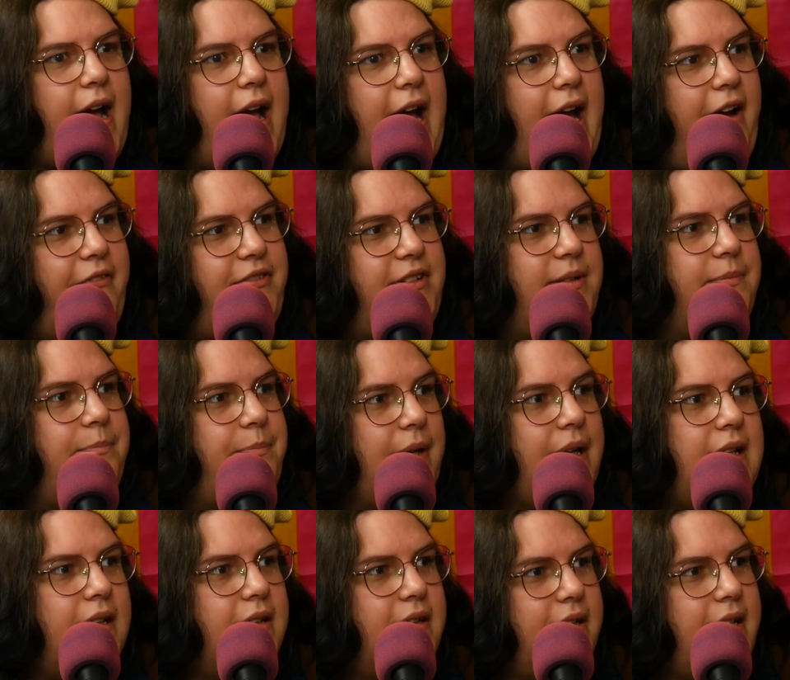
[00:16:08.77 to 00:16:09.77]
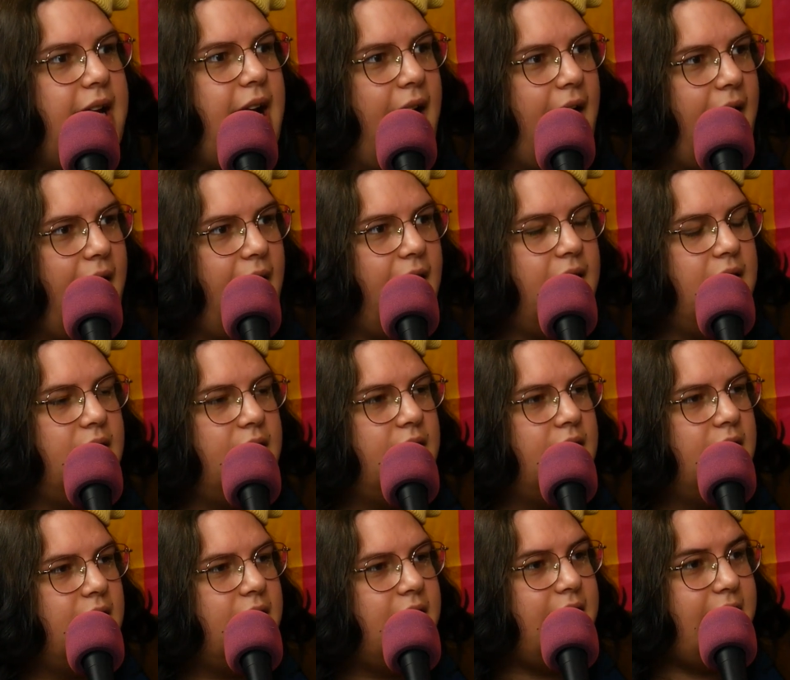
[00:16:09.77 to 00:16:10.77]
have to be, yeah.
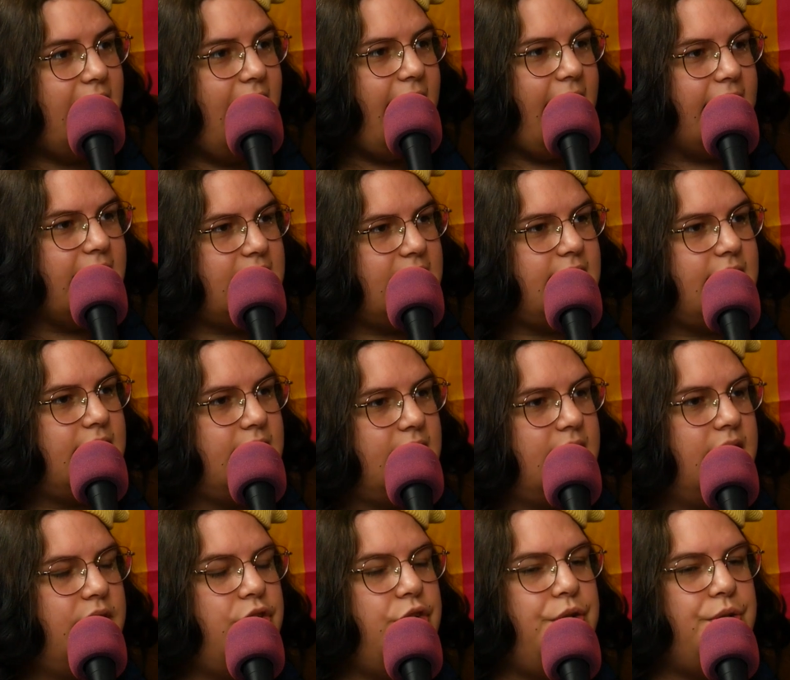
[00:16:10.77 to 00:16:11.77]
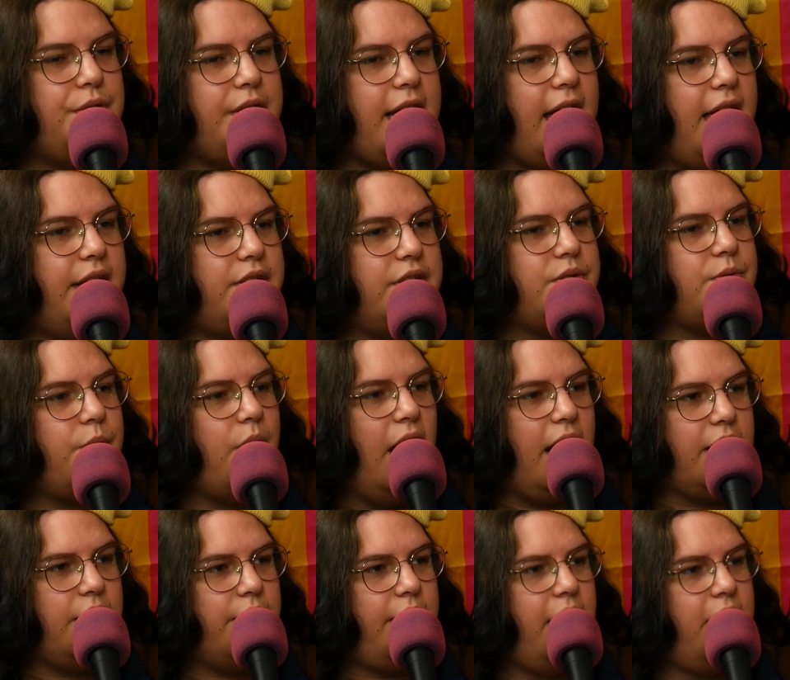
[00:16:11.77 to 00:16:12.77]
Yes. You can't just
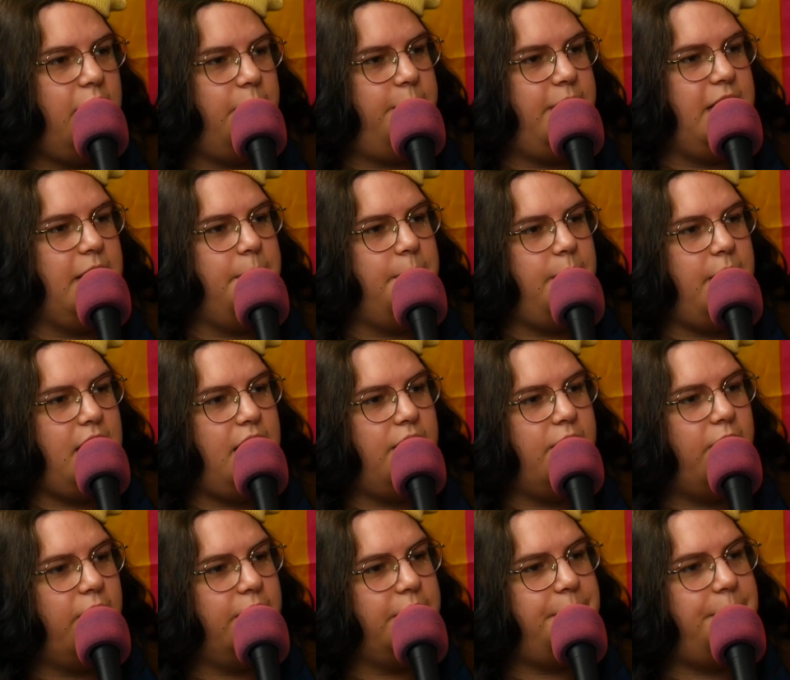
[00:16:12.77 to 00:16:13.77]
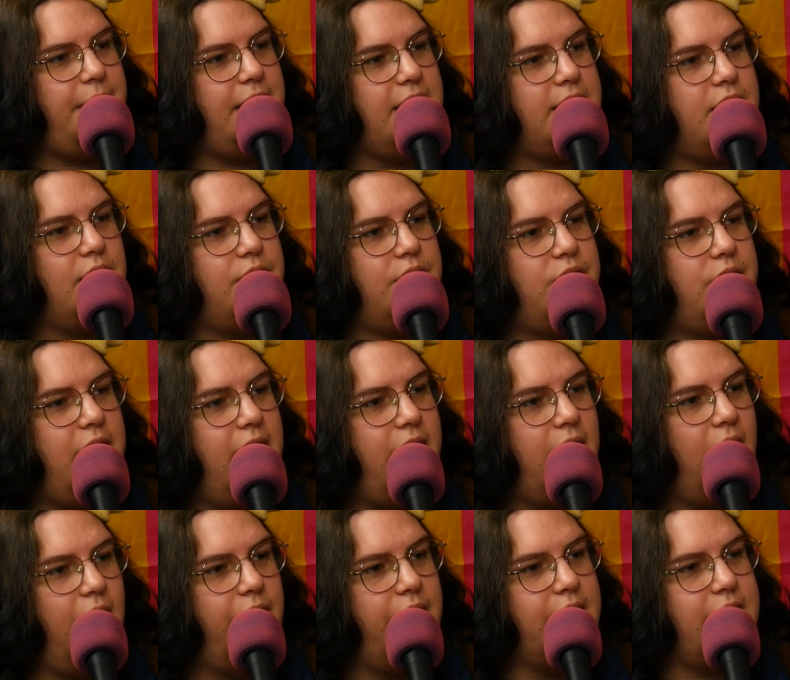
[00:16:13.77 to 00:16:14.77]
walk around and be a mean old piece of shit
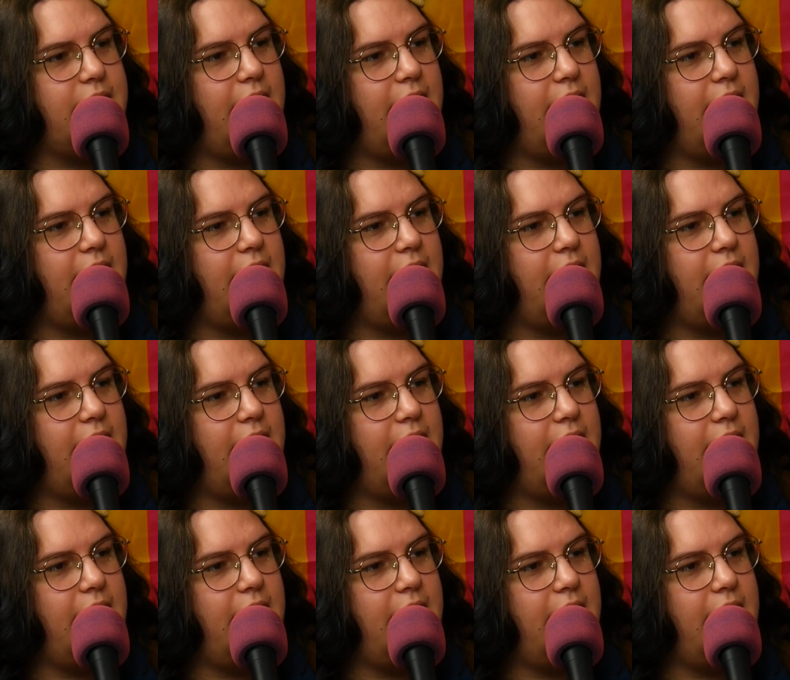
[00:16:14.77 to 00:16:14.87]
all the